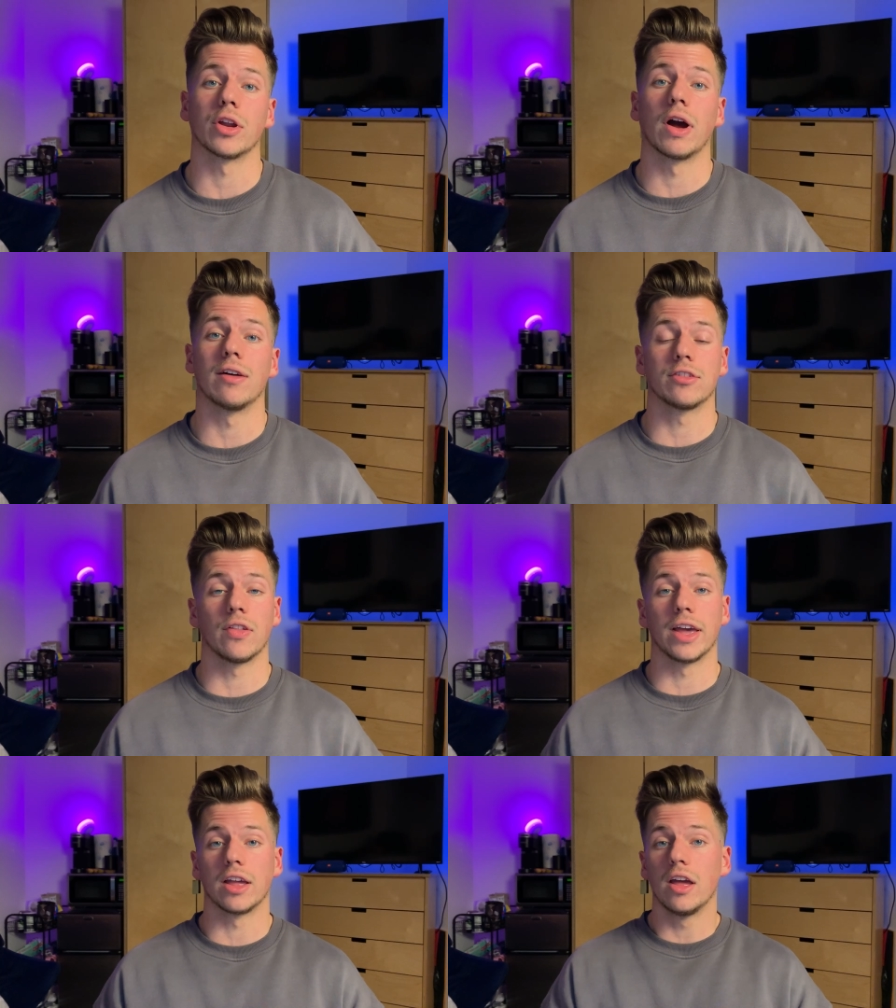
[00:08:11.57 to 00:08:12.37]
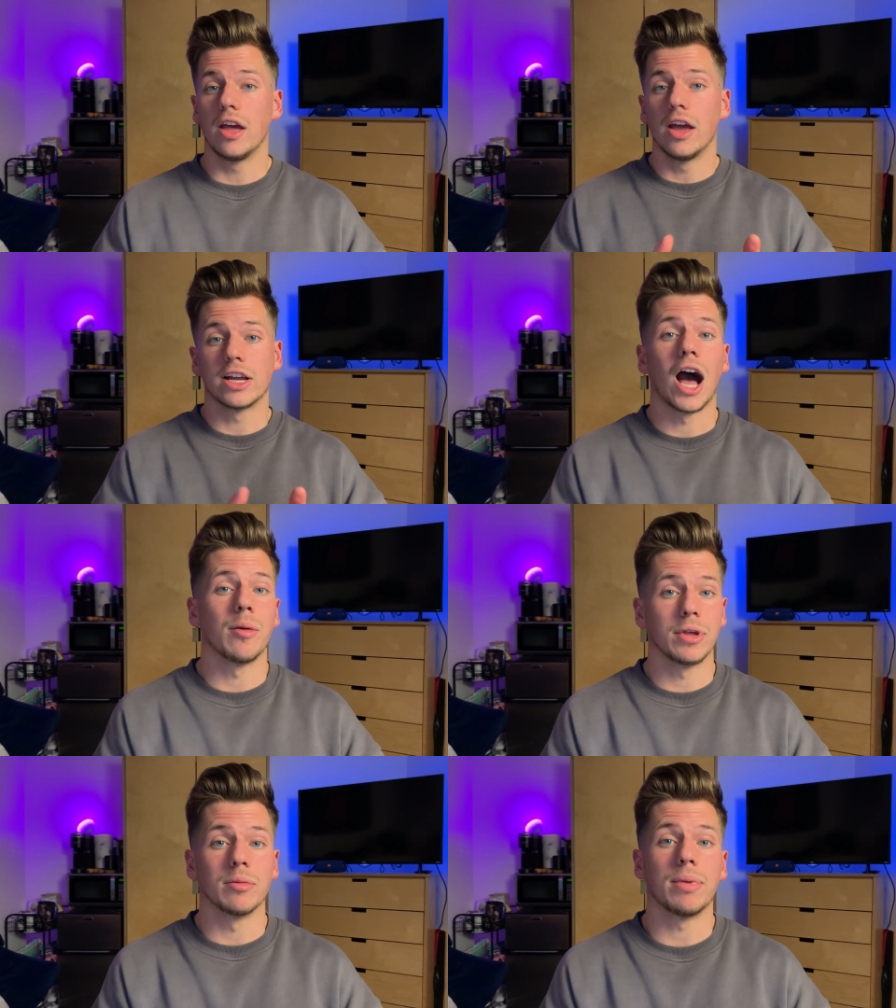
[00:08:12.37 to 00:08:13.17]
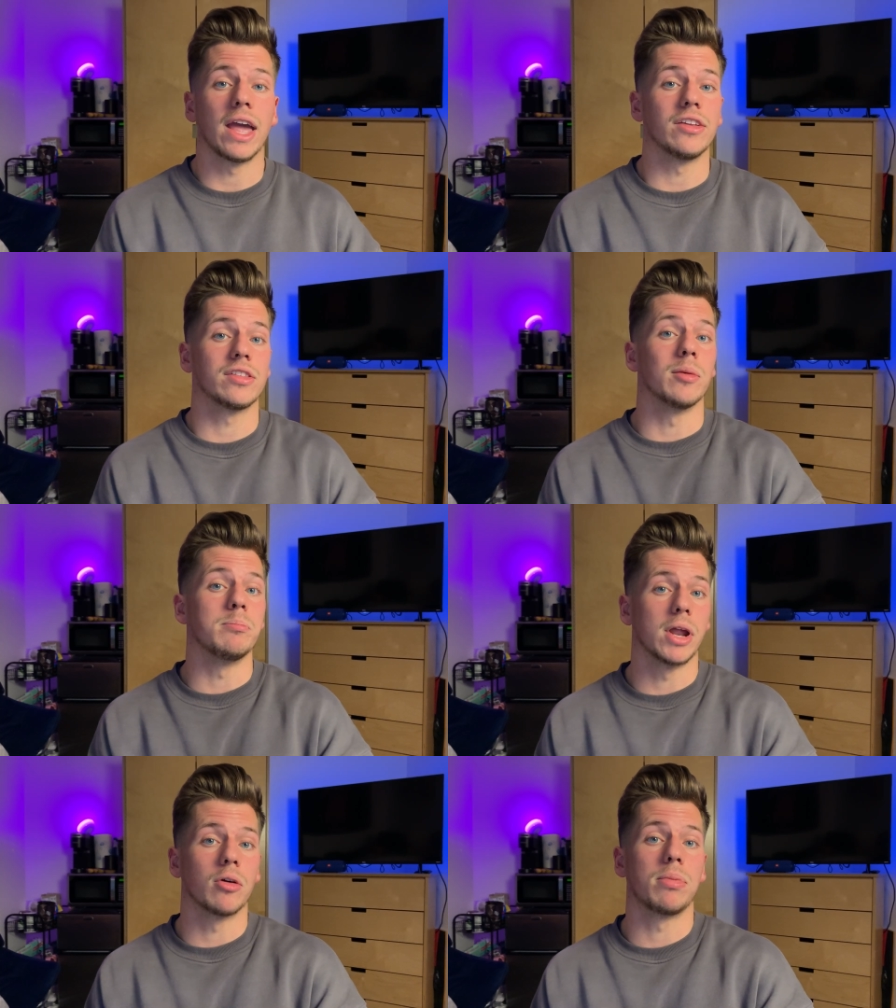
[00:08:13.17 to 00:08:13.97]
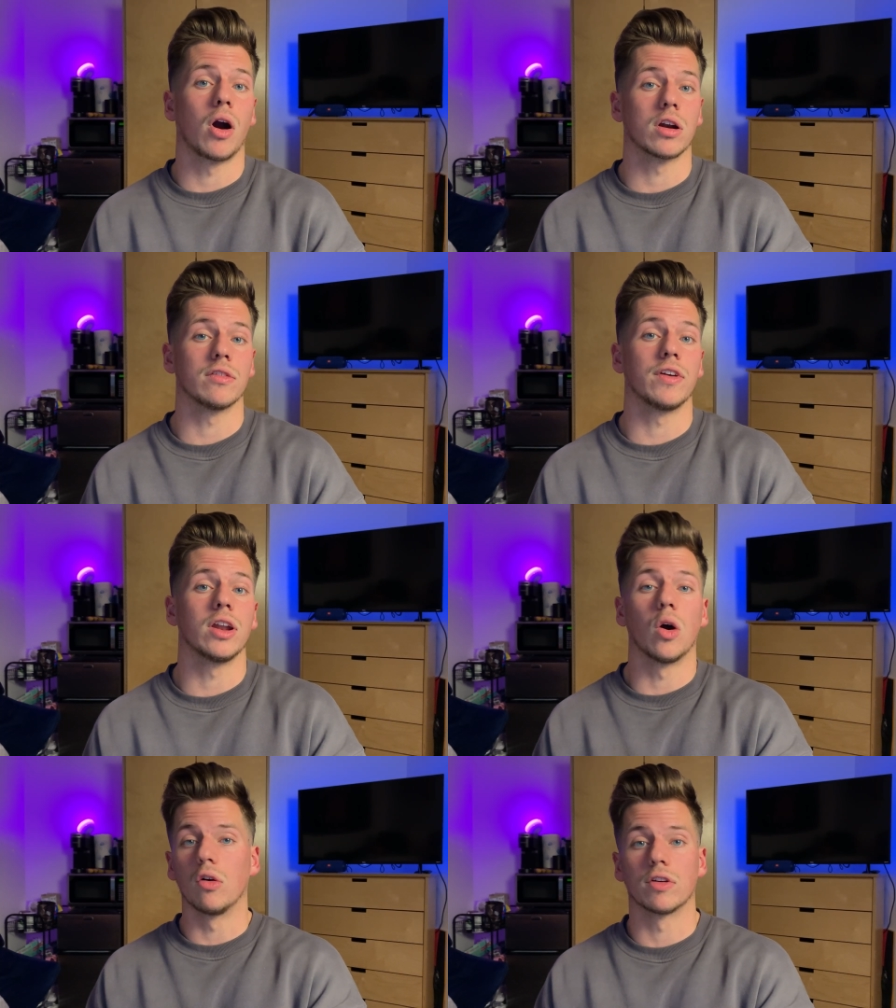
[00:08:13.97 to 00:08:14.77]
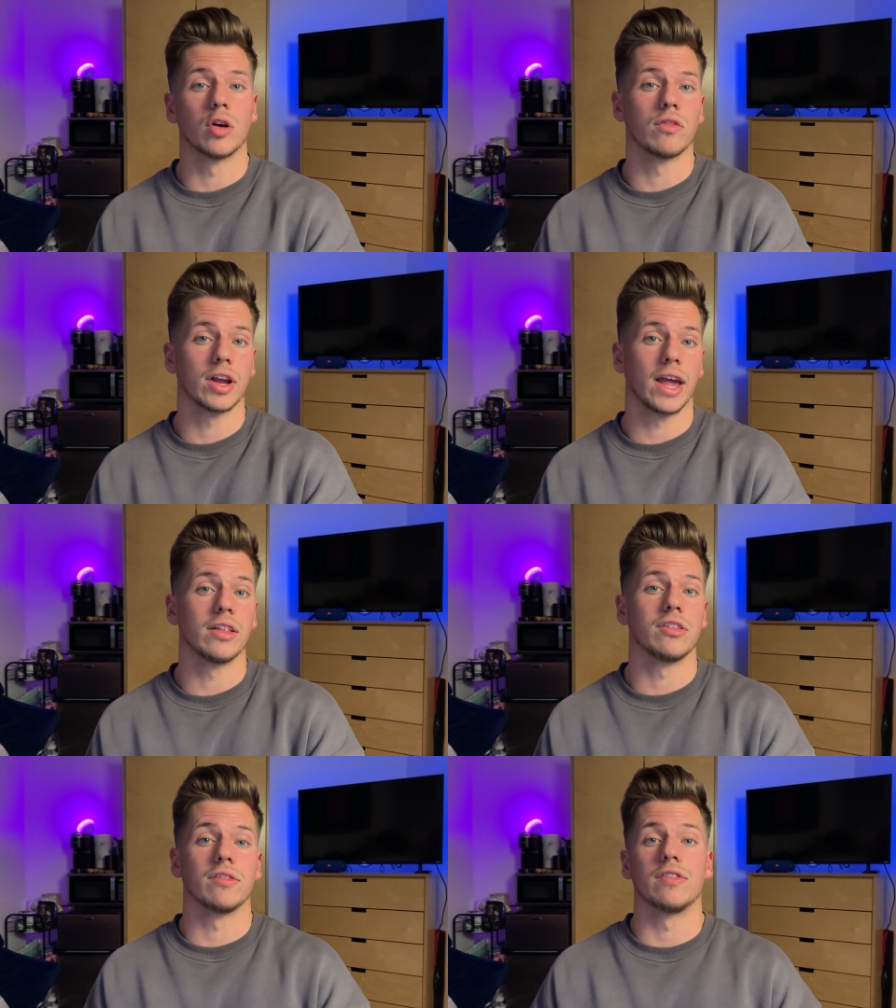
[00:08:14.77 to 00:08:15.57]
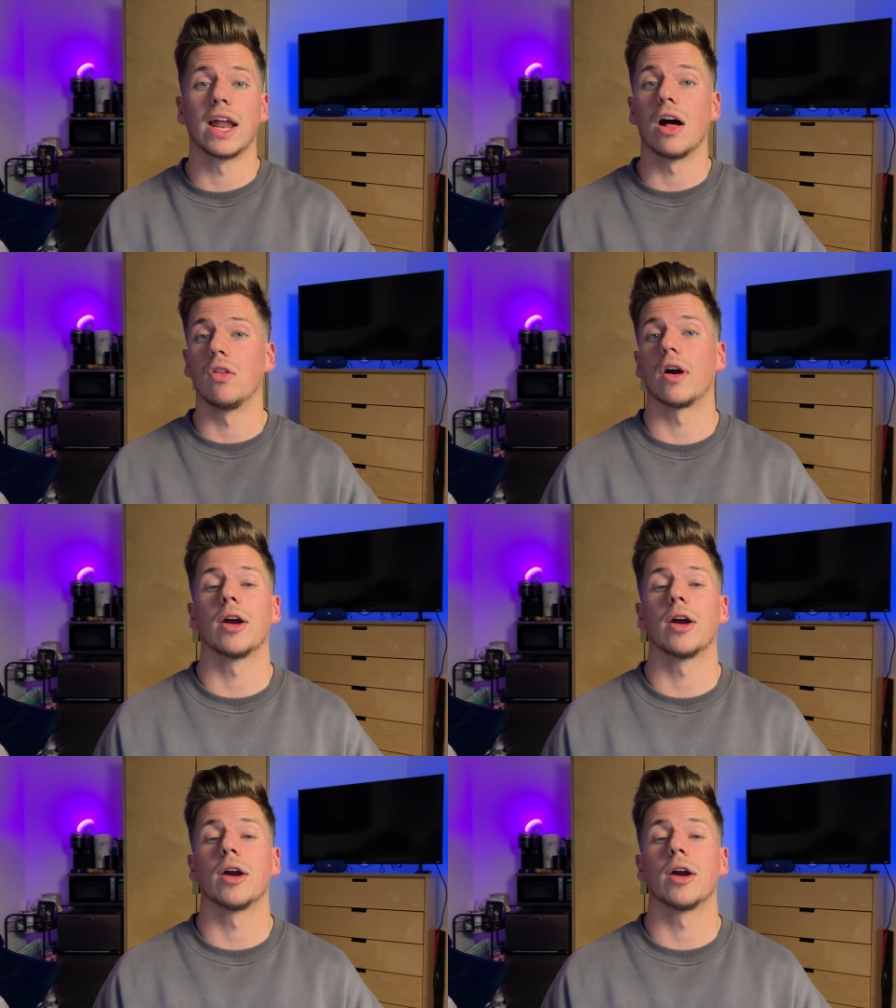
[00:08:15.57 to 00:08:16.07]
I don't have to like copy and paste the middle part of it over and over again to fit how long I